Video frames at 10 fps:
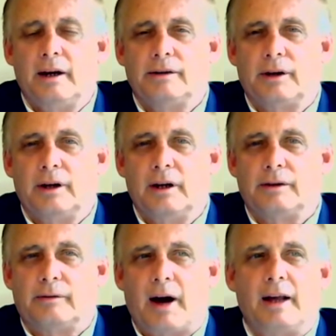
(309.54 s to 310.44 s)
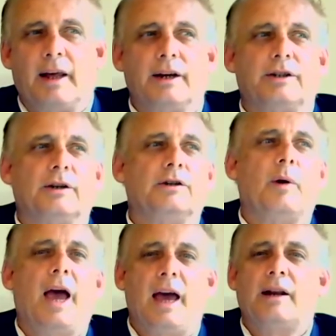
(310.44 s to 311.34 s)
is a
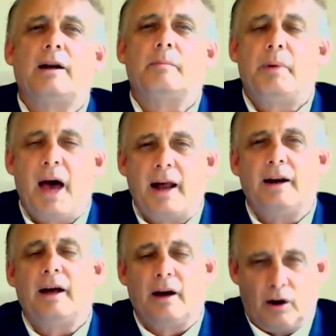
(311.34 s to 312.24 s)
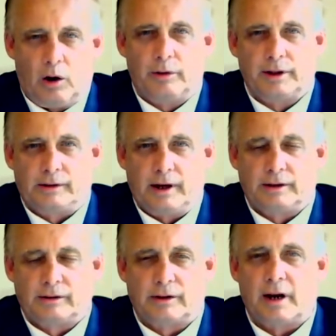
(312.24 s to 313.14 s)
violation. To aid and abet all
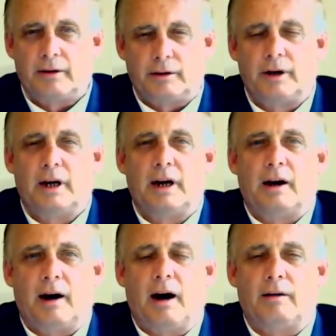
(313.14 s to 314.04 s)
these things is another